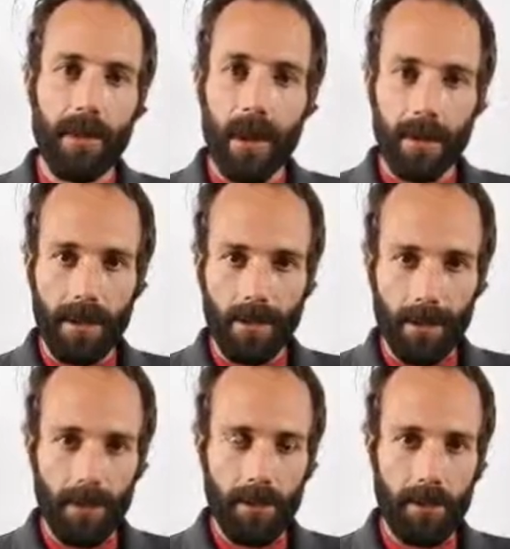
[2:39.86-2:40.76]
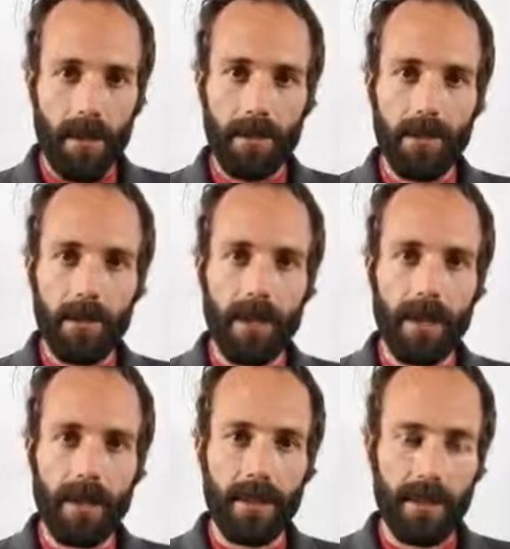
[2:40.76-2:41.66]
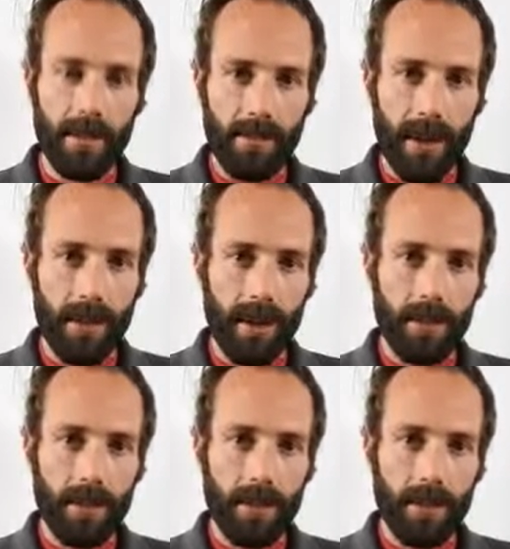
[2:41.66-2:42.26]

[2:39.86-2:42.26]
by direct moonlight, that fire